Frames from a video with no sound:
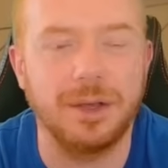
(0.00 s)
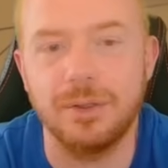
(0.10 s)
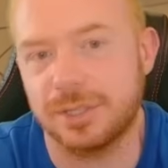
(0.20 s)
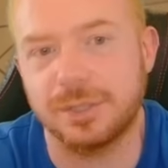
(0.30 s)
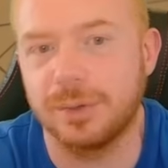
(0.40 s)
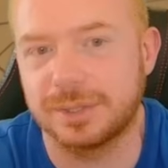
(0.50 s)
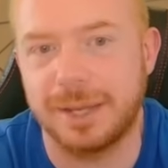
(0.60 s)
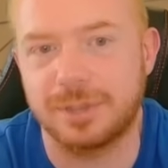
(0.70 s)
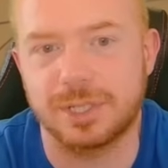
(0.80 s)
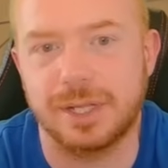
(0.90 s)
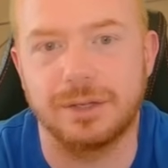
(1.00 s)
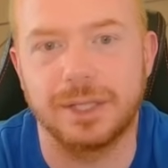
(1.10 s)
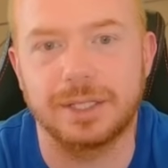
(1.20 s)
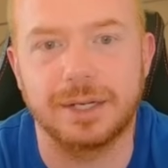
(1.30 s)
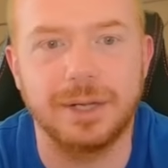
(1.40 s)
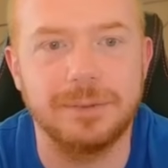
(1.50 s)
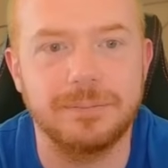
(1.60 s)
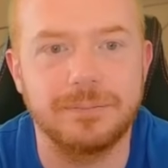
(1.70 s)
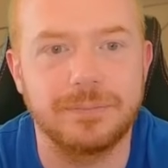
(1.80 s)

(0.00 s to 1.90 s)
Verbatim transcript: all the Souls games are like that, right?